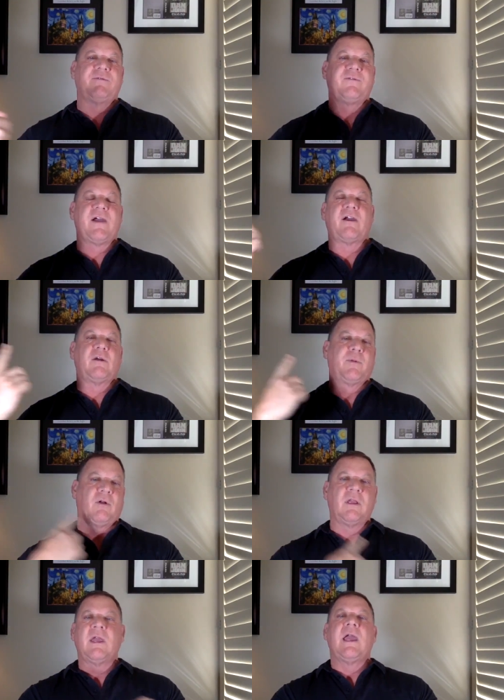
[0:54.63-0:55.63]

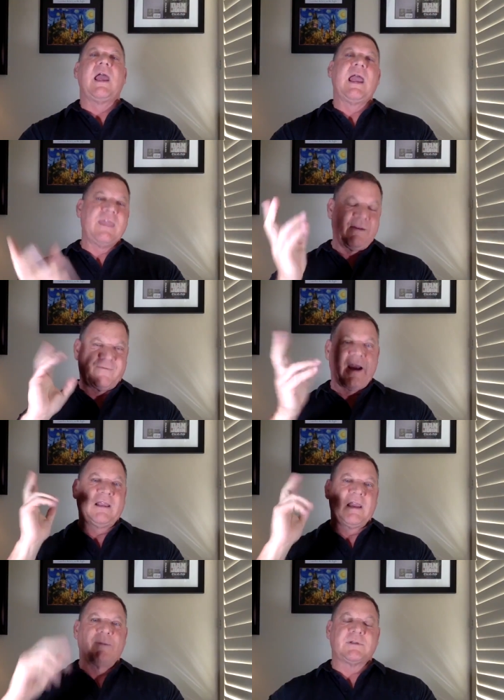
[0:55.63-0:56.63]
variable and then
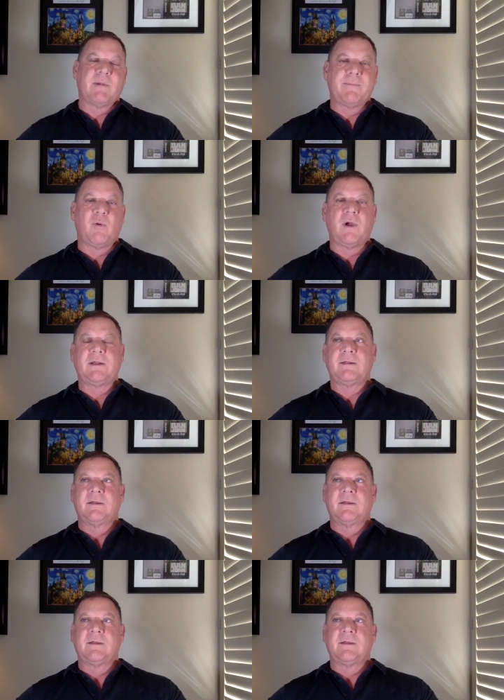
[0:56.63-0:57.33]
finally come to my point.